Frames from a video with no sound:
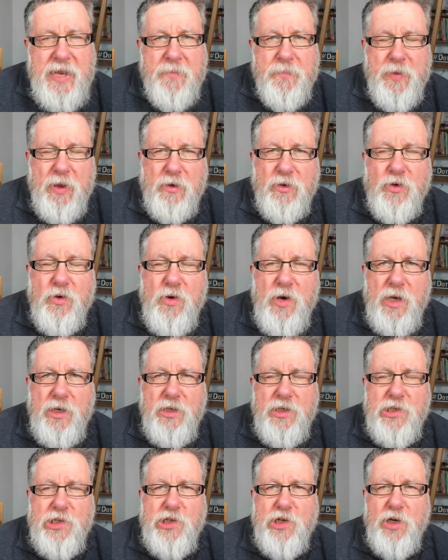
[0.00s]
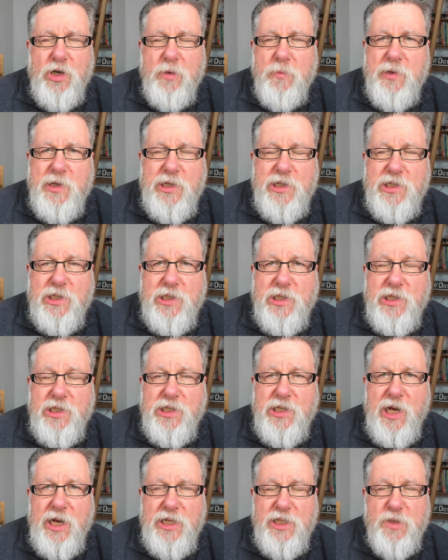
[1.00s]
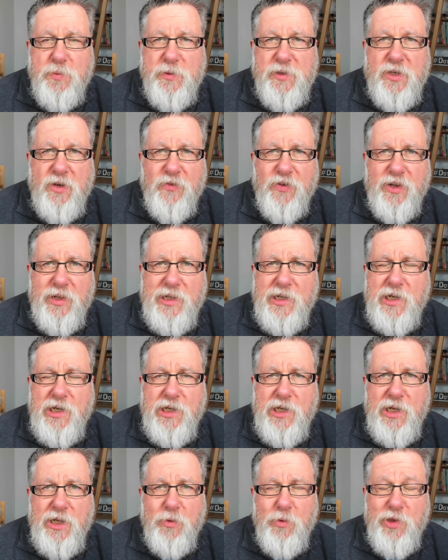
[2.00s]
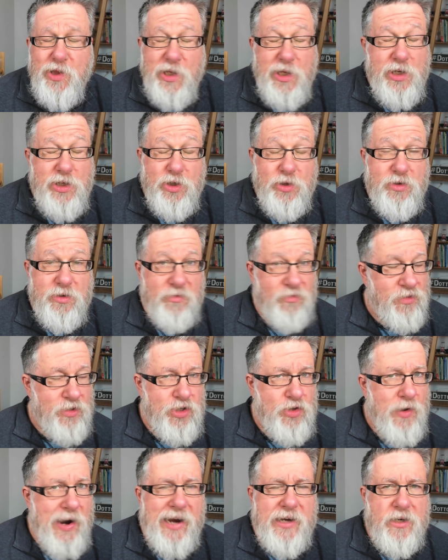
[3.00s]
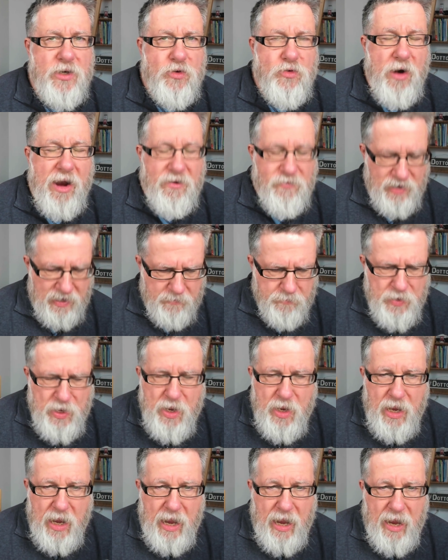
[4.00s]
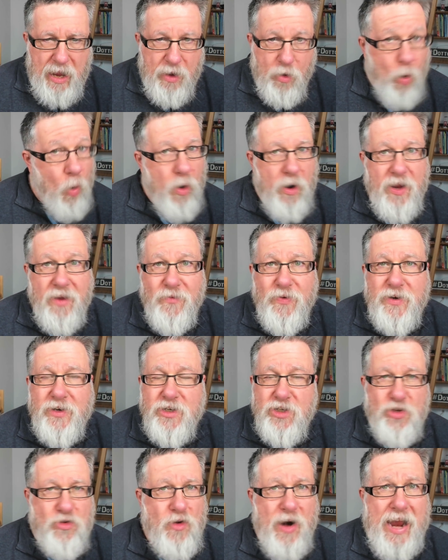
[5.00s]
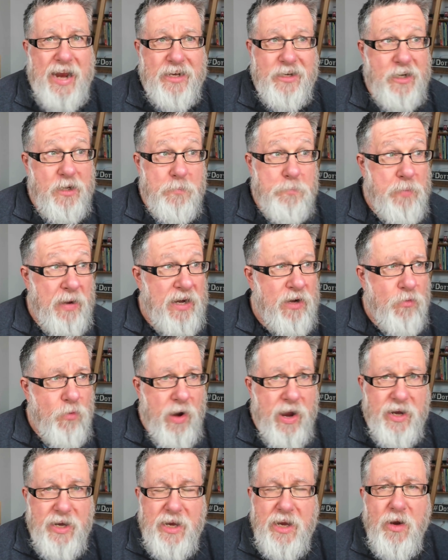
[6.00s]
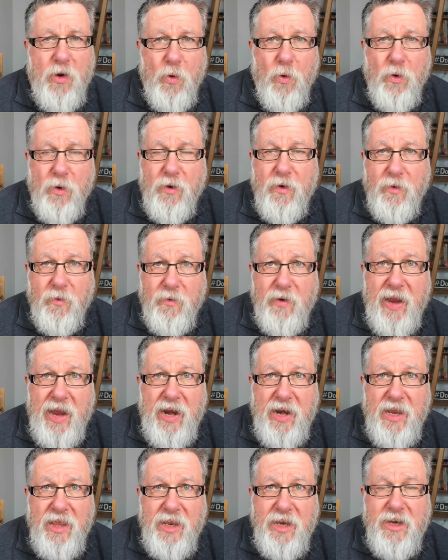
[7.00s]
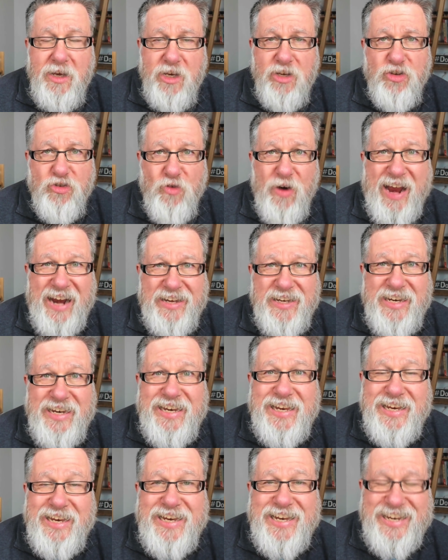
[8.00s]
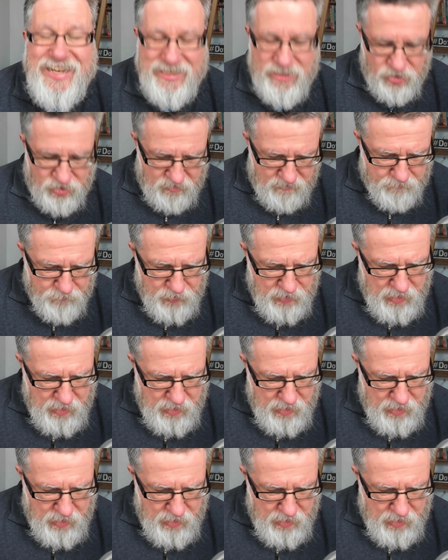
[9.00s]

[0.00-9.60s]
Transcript: Now, Do Not Disturb is designed specifically to deal with the issues of distracted driving, uh, or even distracted bike riding, or any distractedness.